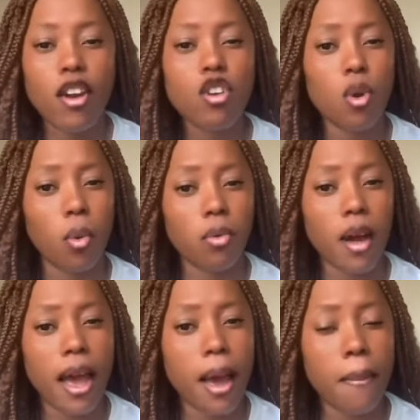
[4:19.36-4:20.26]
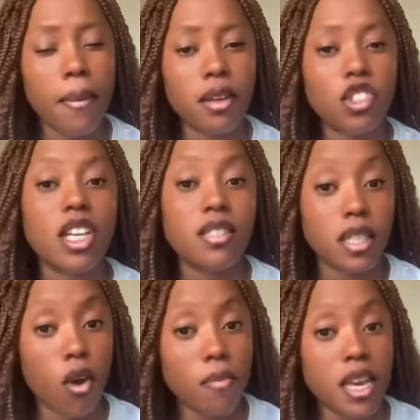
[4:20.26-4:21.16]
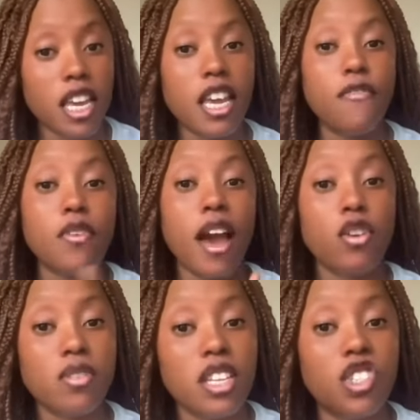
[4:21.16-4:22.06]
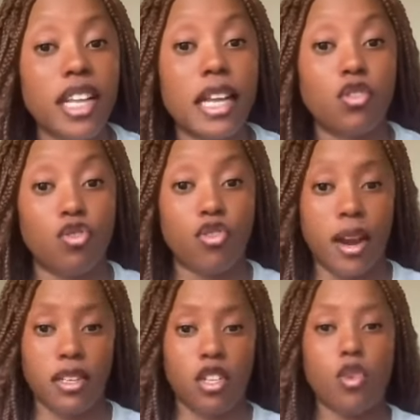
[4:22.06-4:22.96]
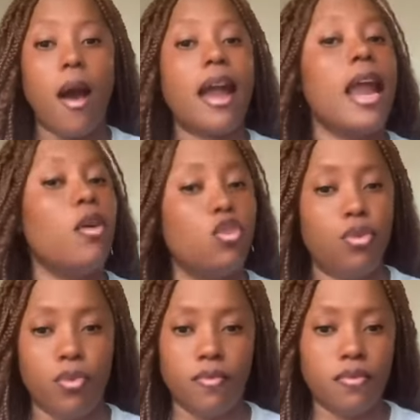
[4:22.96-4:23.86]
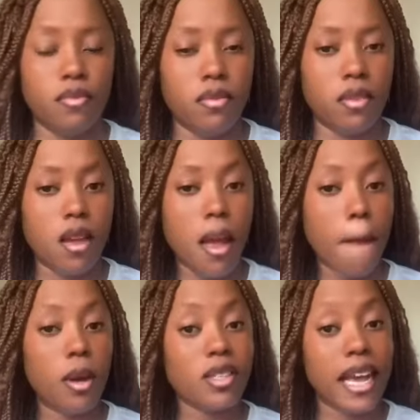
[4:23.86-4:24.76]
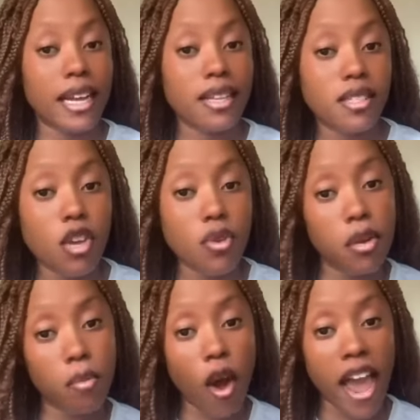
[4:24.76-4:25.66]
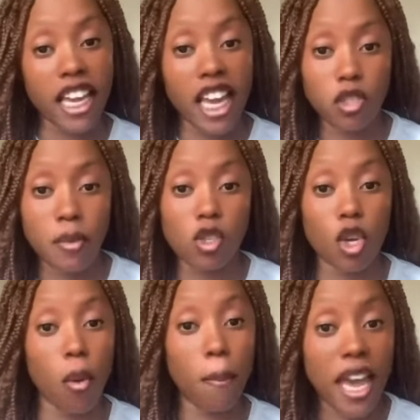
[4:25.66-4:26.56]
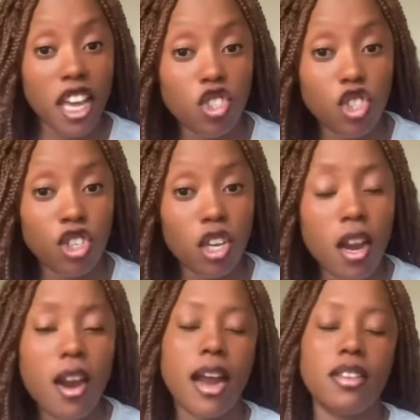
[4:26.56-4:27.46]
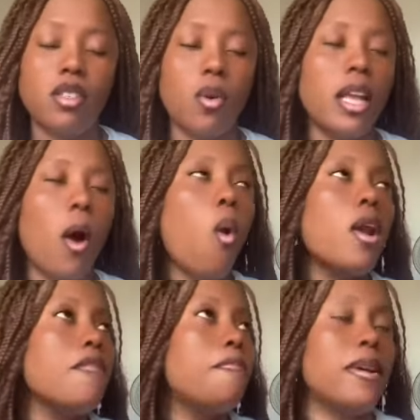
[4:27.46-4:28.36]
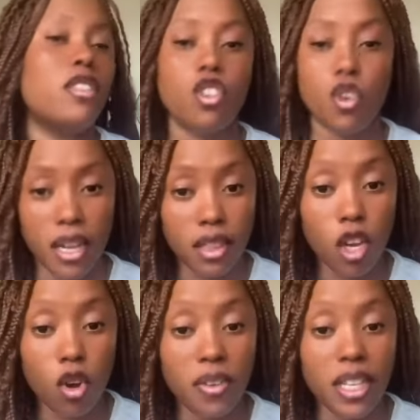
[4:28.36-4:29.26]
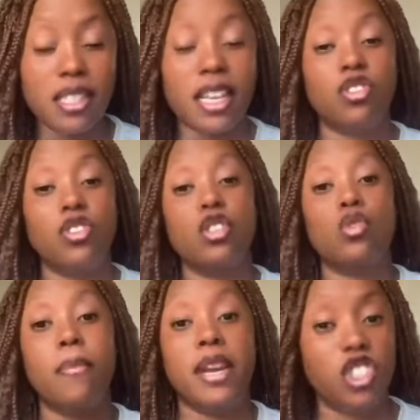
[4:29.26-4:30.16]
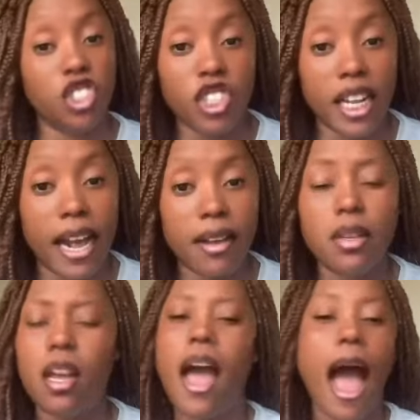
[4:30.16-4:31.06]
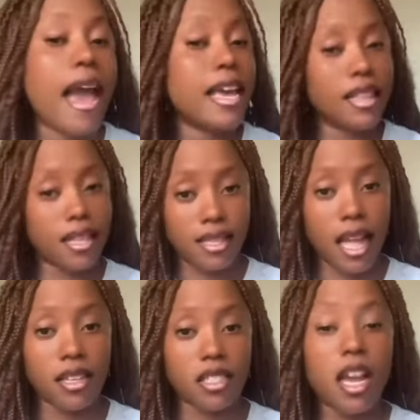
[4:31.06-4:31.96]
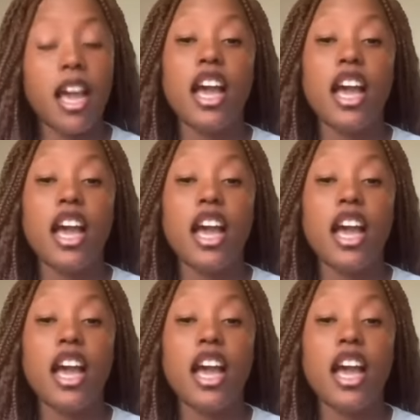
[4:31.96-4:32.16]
I don't know. Just tell me, if you are using Cheddar to trend, you are allowed to. Because I can see you need more engagement on your page. And so the only person you can think of in this country is to mention Cheddar. I understand.